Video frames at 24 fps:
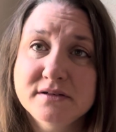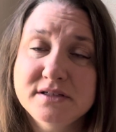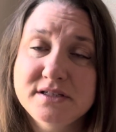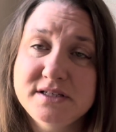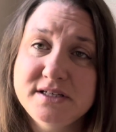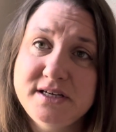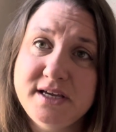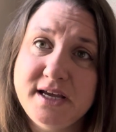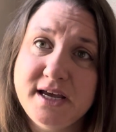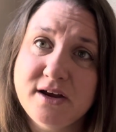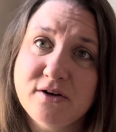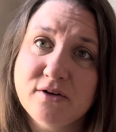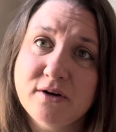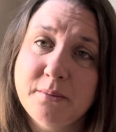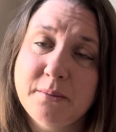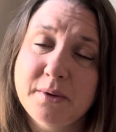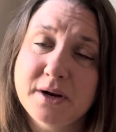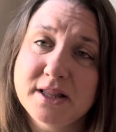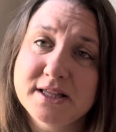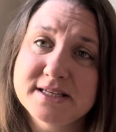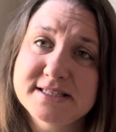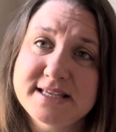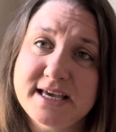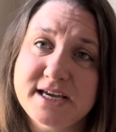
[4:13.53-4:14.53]

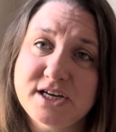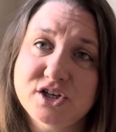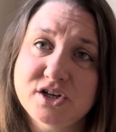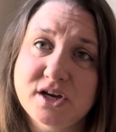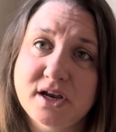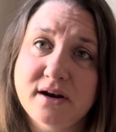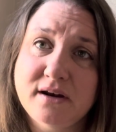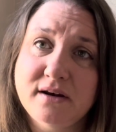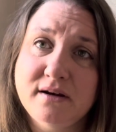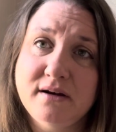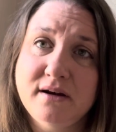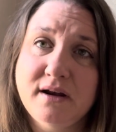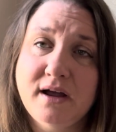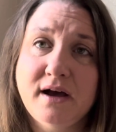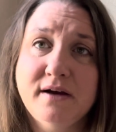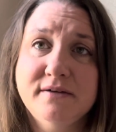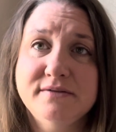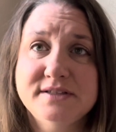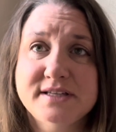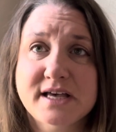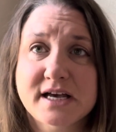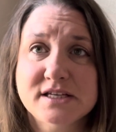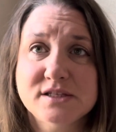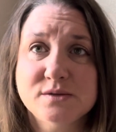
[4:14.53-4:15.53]
decriminalization of
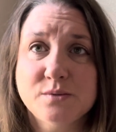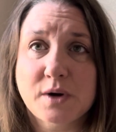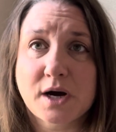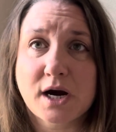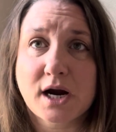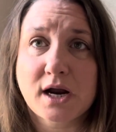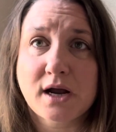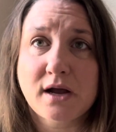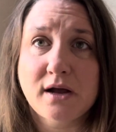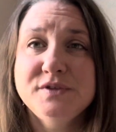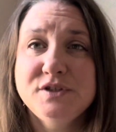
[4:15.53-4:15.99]
sex work.